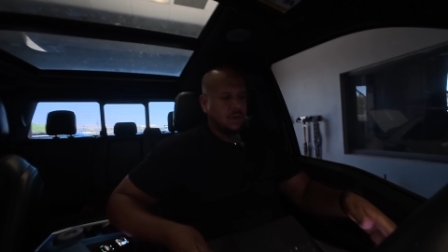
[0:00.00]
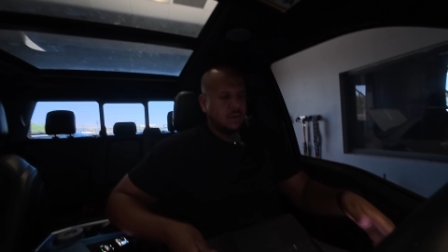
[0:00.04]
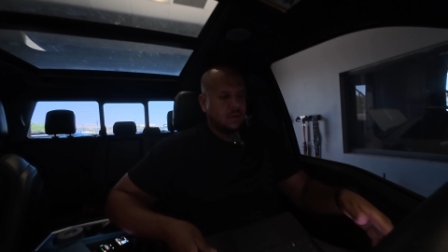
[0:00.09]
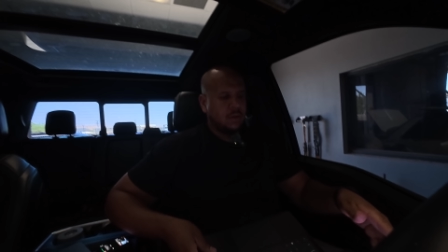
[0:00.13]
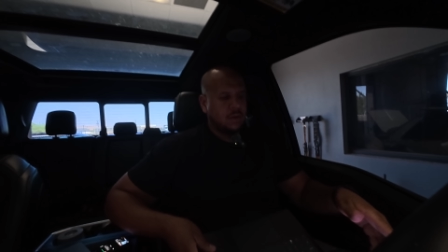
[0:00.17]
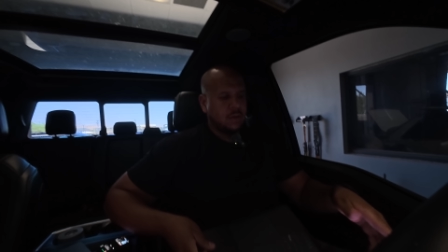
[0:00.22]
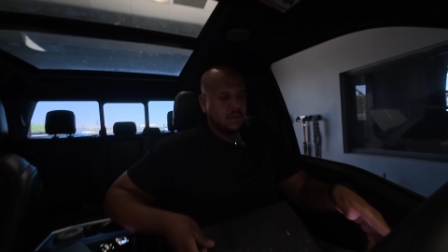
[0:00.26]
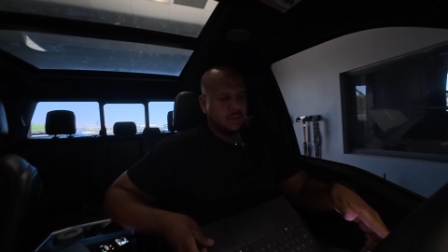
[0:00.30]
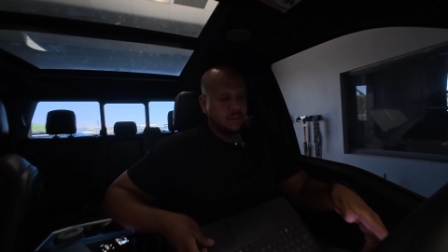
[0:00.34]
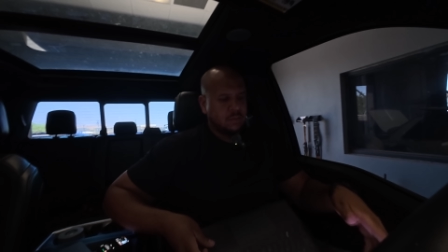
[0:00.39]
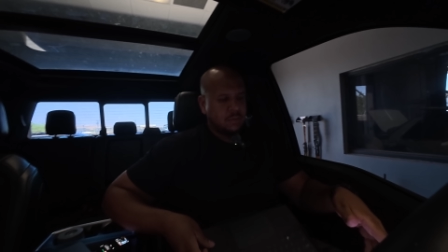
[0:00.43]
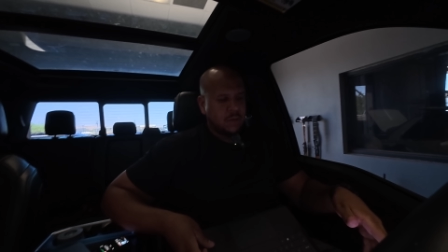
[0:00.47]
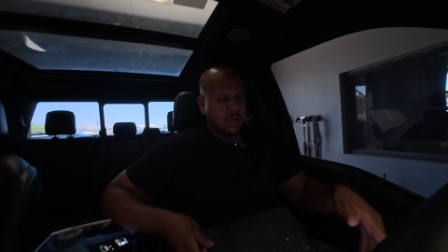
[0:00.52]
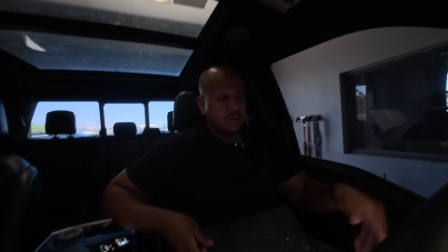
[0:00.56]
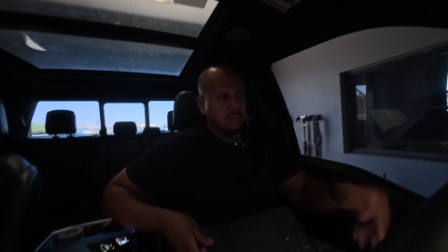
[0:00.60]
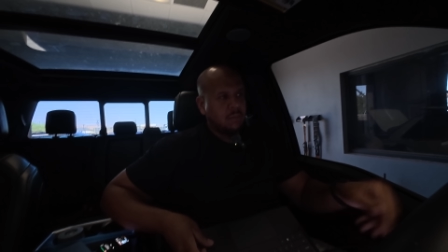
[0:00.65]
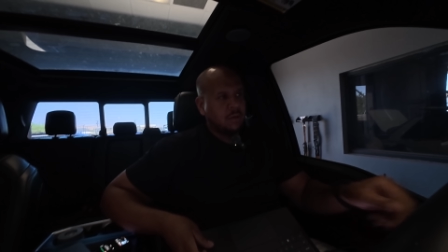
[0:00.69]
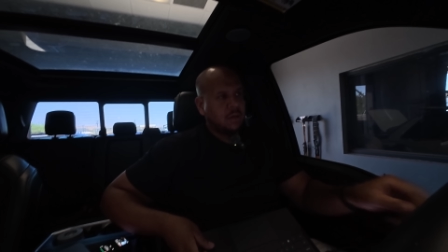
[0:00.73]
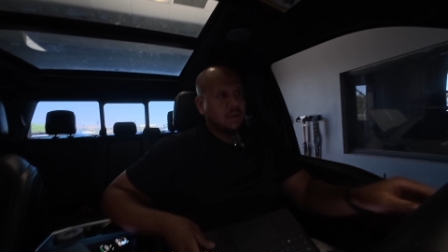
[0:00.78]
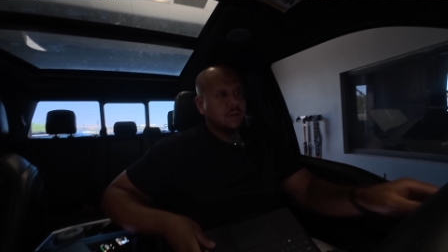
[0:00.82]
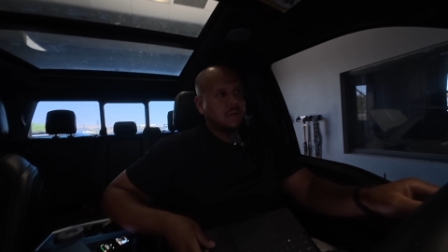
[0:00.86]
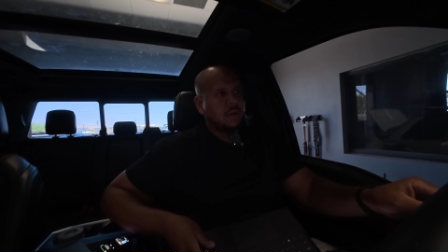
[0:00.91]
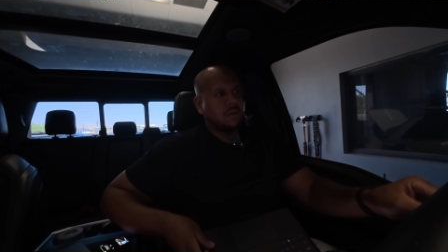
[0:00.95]
This might
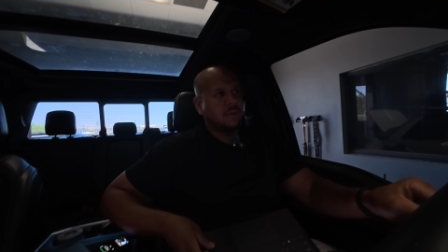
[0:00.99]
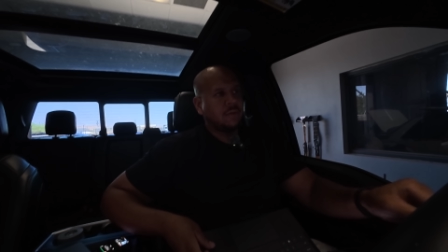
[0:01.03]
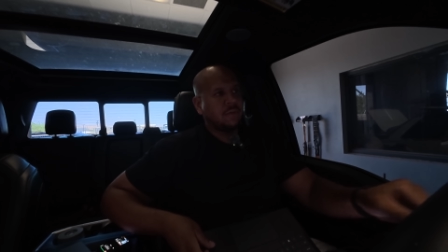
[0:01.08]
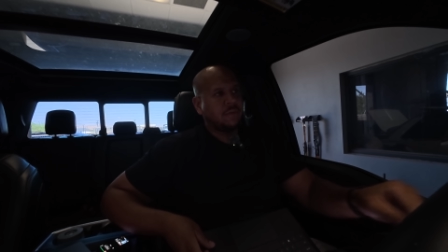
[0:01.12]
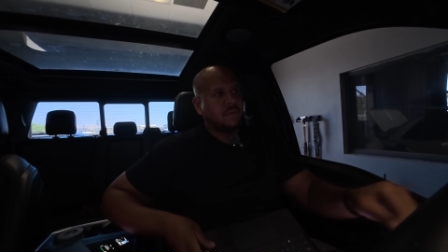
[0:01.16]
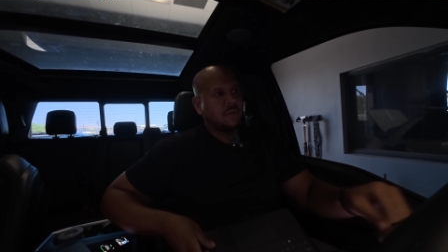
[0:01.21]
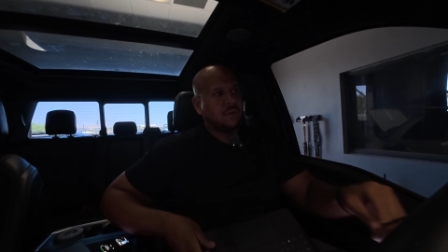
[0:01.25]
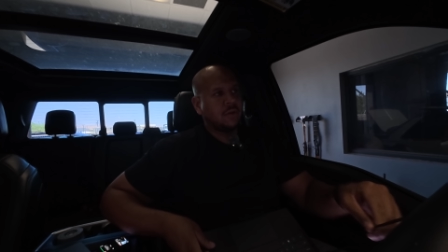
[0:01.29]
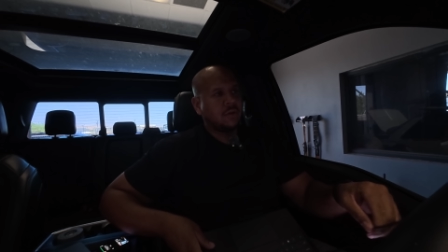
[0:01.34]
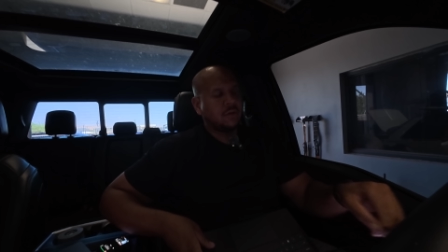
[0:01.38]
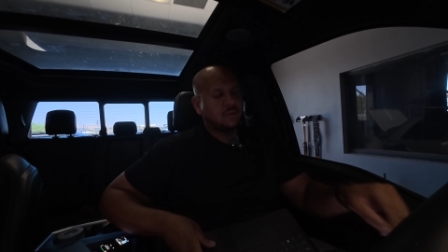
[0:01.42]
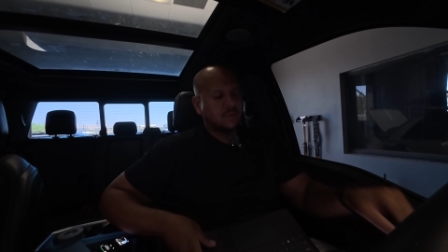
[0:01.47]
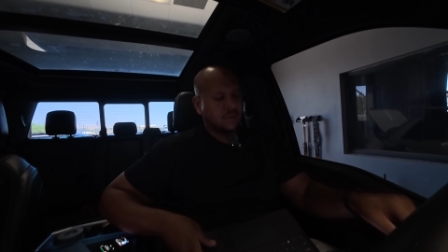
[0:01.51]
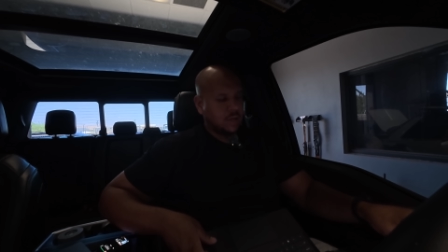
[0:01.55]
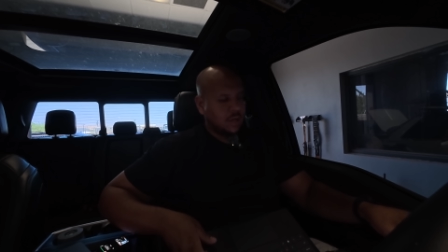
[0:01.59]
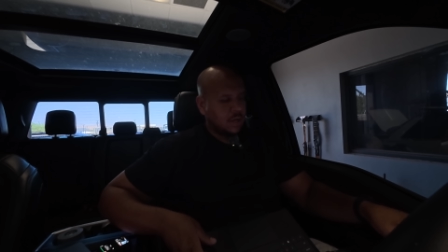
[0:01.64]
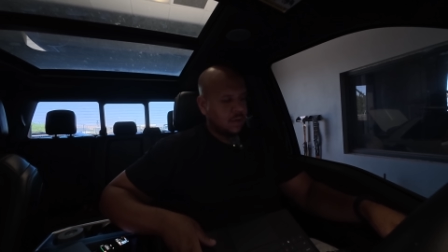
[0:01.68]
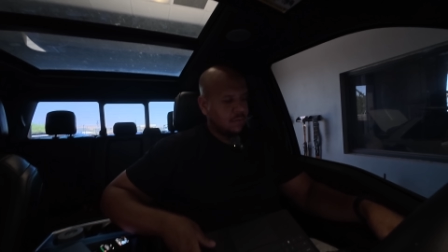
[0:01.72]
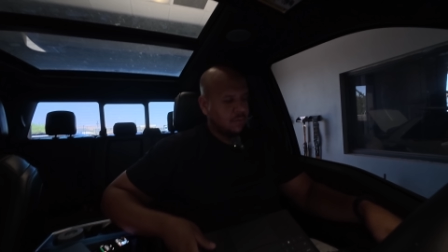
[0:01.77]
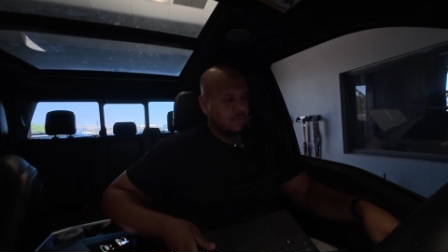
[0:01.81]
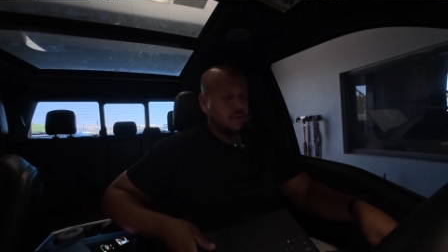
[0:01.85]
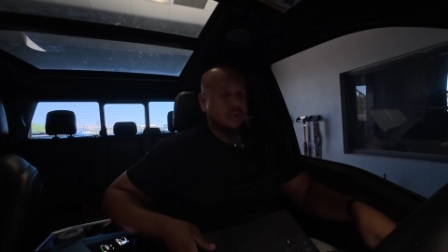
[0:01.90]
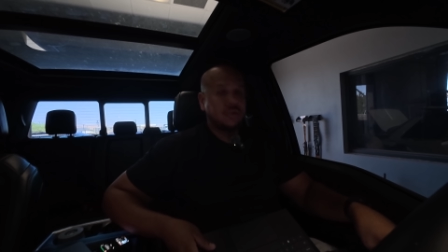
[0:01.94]
be the first
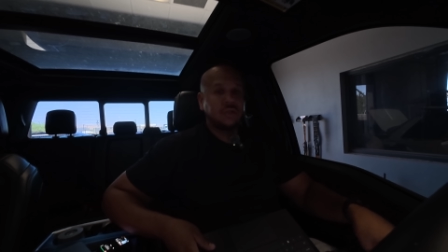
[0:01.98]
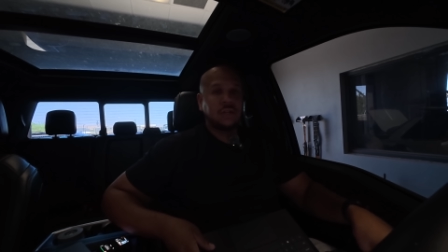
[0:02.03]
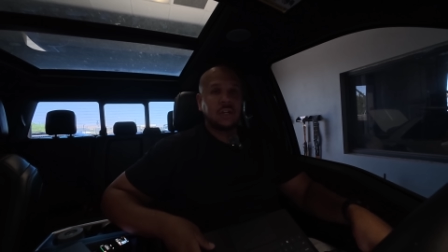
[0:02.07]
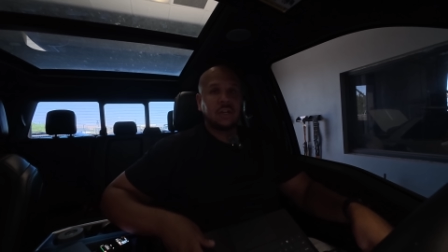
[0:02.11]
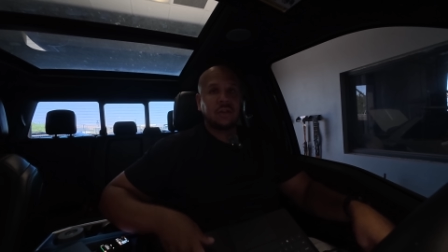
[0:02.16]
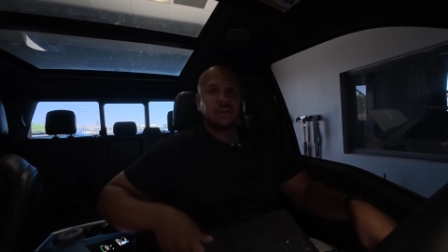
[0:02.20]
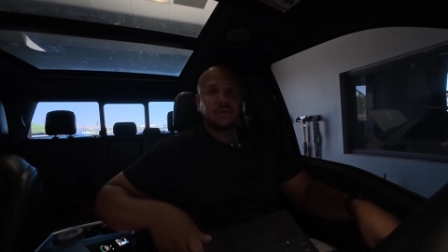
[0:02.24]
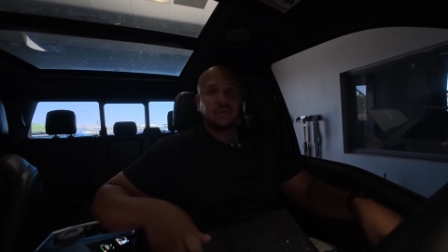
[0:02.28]
ever Gen